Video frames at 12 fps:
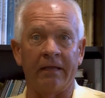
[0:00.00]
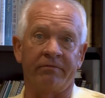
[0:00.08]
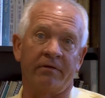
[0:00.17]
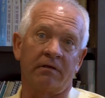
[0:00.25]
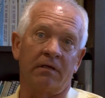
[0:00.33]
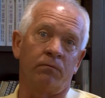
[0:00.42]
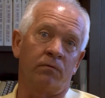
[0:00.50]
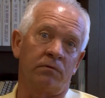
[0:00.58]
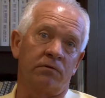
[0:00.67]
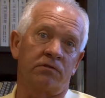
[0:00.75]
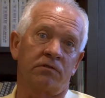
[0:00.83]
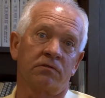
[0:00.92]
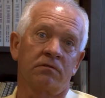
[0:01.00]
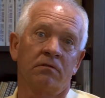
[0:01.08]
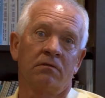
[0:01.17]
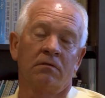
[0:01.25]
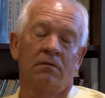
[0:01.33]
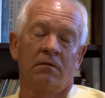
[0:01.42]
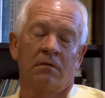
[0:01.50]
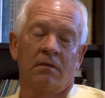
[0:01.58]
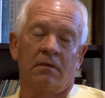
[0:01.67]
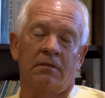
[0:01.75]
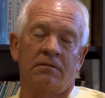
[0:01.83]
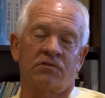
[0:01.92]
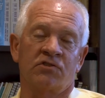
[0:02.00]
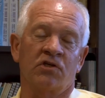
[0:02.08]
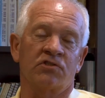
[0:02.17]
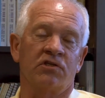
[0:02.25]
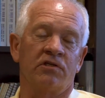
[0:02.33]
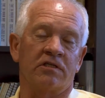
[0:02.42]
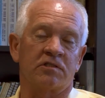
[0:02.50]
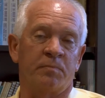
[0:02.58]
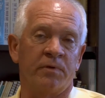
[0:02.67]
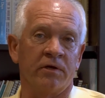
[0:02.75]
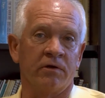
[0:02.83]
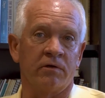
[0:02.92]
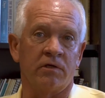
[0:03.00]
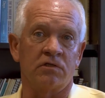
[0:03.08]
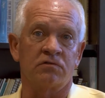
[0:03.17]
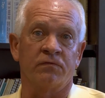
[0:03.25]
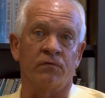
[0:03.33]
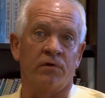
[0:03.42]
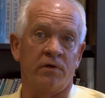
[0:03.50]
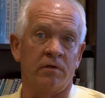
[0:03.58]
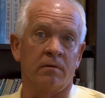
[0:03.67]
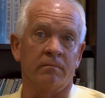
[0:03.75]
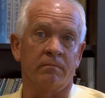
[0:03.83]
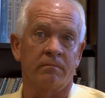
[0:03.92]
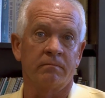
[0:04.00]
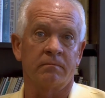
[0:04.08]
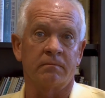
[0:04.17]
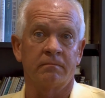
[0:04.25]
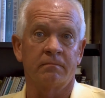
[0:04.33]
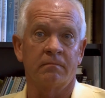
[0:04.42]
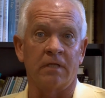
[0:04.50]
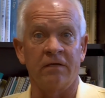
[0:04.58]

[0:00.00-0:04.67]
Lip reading: I think it was such an experience for him